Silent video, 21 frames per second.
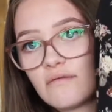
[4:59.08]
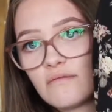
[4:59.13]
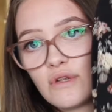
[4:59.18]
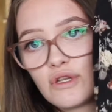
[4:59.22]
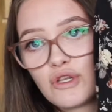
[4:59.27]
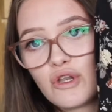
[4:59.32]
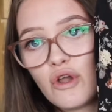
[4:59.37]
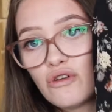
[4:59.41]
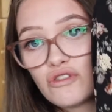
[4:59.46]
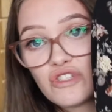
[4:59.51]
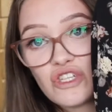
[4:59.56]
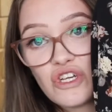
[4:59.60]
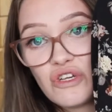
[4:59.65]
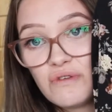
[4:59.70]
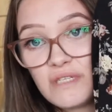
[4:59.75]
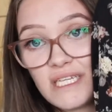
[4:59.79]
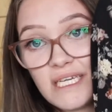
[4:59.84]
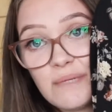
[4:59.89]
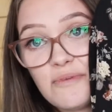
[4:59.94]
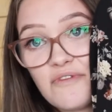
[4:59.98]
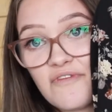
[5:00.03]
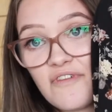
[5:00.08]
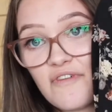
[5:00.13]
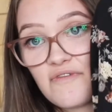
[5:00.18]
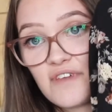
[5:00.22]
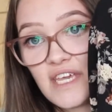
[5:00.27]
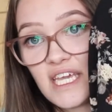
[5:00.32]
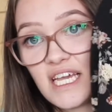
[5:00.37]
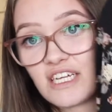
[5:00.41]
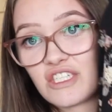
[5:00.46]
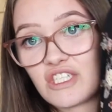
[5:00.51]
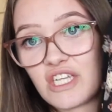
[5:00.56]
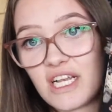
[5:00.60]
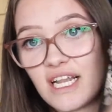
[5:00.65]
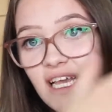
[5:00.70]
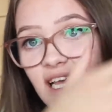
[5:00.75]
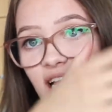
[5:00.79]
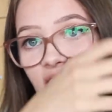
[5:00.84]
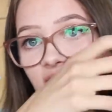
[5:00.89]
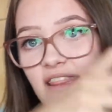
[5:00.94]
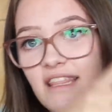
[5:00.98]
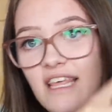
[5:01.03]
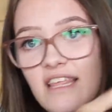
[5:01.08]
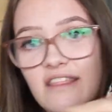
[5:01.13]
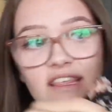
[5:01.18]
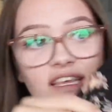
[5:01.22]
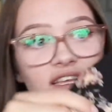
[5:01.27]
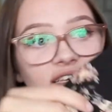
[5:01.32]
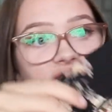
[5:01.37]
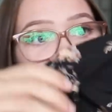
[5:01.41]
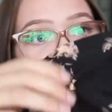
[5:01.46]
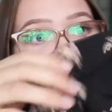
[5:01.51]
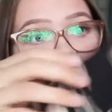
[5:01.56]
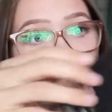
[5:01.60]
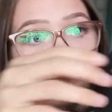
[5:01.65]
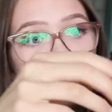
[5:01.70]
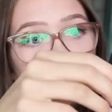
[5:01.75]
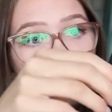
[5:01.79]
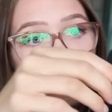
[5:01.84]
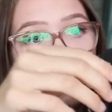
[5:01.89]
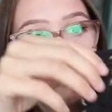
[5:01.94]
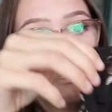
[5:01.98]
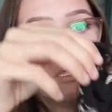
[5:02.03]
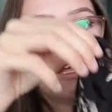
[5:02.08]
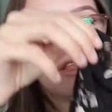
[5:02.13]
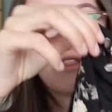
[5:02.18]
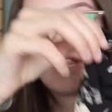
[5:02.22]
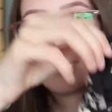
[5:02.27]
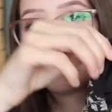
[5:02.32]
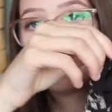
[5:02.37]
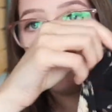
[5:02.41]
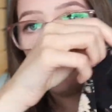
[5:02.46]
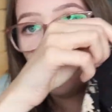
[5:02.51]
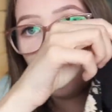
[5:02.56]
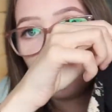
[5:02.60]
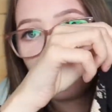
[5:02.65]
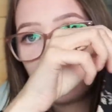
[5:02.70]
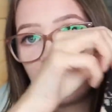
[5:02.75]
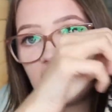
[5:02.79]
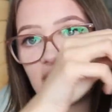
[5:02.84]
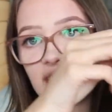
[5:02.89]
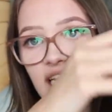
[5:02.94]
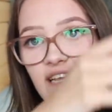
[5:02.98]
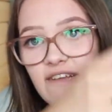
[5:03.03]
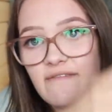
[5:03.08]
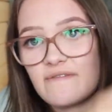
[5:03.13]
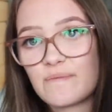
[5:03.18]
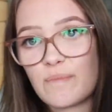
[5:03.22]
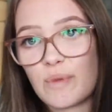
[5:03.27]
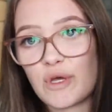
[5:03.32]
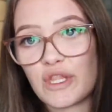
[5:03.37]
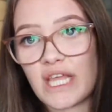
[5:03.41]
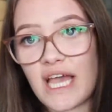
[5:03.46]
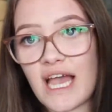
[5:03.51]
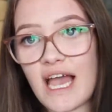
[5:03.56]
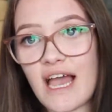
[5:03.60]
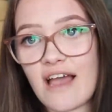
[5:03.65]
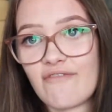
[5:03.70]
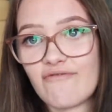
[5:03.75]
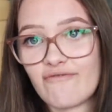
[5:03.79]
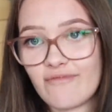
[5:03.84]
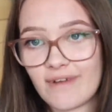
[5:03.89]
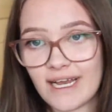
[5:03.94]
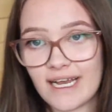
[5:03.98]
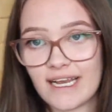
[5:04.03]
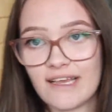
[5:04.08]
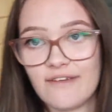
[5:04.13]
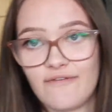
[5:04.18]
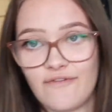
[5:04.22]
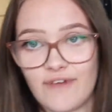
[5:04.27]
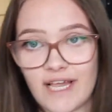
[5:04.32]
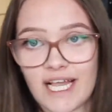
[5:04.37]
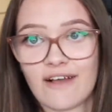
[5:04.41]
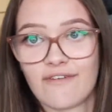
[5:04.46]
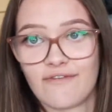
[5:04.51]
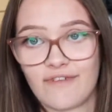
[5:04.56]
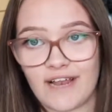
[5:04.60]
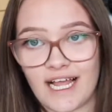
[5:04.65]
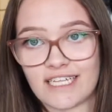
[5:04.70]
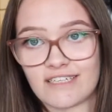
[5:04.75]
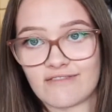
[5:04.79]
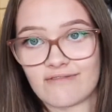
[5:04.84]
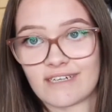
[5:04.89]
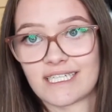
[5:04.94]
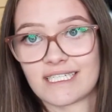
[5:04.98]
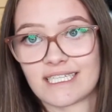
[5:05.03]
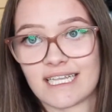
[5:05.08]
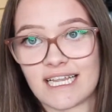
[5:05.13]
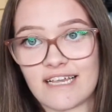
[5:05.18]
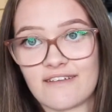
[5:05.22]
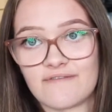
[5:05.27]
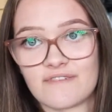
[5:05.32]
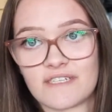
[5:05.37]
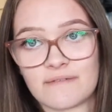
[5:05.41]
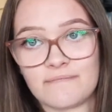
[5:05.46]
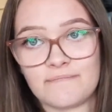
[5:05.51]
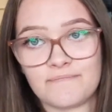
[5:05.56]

not too deep of a V actually, and then these, they're not puffy sleeves but they're really figure flattering sleeves.